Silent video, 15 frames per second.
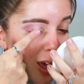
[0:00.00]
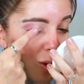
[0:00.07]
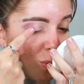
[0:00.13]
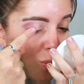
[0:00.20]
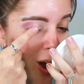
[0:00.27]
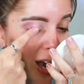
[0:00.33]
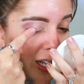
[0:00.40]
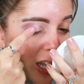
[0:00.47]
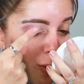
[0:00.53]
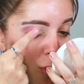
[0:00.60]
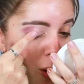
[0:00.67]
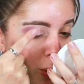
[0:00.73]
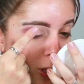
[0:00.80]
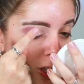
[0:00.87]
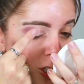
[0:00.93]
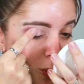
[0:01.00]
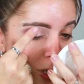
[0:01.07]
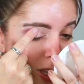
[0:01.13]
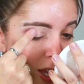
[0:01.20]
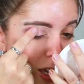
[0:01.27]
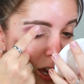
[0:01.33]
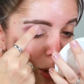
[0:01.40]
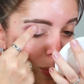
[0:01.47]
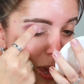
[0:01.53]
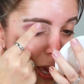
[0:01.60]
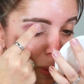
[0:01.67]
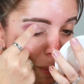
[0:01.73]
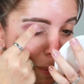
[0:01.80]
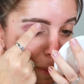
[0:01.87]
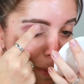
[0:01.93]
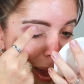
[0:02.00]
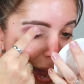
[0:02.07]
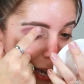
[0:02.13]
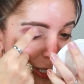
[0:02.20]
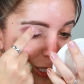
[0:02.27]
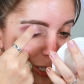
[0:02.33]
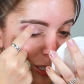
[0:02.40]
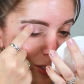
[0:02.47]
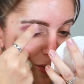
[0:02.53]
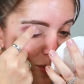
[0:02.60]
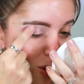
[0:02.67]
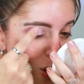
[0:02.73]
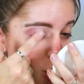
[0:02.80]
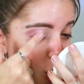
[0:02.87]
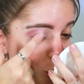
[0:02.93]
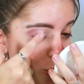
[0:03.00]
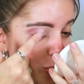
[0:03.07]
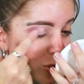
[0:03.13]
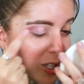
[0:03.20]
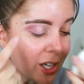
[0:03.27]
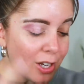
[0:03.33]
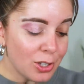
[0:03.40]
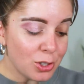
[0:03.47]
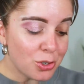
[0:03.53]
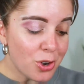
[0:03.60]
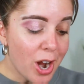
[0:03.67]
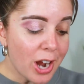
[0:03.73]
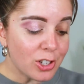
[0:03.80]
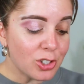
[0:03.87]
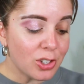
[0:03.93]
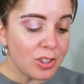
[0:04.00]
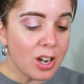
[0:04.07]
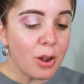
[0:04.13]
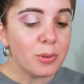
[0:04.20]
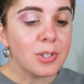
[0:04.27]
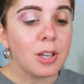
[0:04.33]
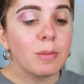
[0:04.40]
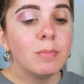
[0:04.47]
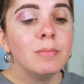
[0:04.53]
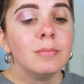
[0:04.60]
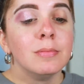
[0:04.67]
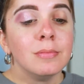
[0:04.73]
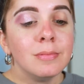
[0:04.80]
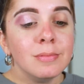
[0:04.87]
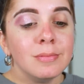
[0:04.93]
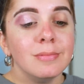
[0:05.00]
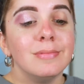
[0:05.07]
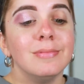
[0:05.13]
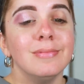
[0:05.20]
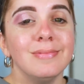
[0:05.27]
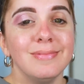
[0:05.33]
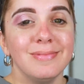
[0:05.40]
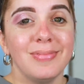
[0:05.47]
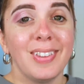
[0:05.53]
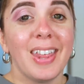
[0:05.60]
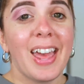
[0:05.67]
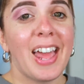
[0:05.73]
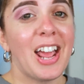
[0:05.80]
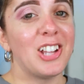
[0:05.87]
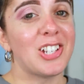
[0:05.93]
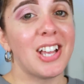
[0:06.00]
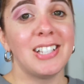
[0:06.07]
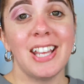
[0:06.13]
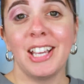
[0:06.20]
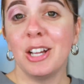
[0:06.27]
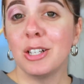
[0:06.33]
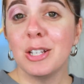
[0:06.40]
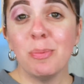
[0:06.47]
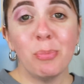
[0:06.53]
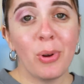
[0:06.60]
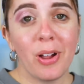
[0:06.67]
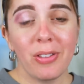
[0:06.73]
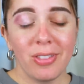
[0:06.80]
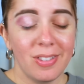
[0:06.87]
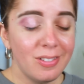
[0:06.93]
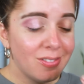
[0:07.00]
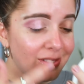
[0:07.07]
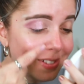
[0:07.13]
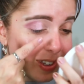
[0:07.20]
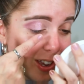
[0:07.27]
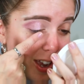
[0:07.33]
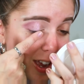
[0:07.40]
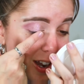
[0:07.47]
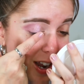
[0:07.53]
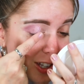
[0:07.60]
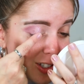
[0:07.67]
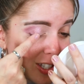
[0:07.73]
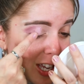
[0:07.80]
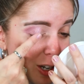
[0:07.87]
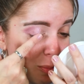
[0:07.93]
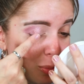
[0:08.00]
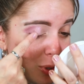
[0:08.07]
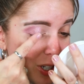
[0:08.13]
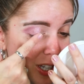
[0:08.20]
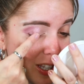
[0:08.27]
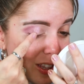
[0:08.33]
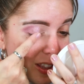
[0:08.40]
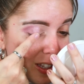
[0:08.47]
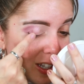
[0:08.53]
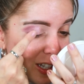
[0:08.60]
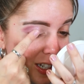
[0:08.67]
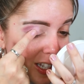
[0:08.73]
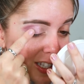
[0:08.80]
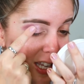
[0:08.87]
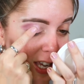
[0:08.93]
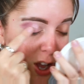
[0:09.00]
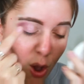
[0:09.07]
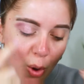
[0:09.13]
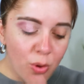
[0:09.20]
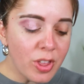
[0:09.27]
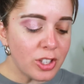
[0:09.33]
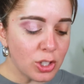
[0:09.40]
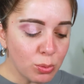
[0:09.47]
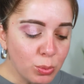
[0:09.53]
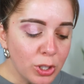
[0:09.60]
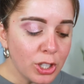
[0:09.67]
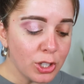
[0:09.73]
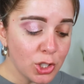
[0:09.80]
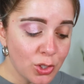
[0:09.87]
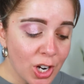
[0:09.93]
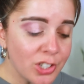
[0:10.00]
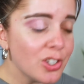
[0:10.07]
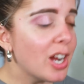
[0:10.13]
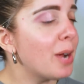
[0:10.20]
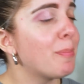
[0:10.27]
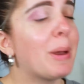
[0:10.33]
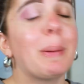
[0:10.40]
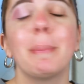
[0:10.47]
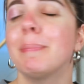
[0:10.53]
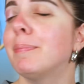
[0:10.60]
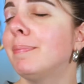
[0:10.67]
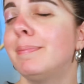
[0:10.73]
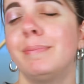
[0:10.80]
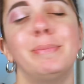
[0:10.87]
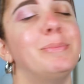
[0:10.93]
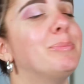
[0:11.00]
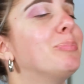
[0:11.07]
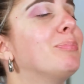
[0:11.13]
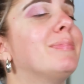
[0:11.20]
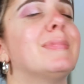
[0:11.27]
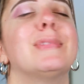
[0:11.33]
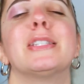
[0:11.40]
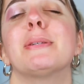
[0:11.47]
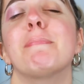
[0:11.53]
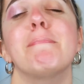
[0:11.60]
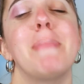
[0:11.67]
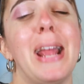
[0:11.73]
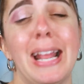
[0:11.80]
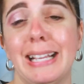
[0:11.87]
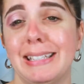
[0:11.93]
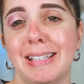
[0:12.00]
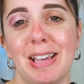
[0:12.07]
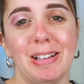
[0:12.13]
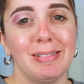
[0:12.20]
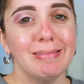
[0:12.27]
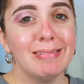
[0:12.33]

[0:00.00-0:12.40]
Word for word: right at that moment, I lift my leg up, a massive, almost like contraction that I was like, and I just had to take a deep breath and I just had to breathe. And he's like, oh, it's a really good stretch, right? I'm like, mm, it's amazing.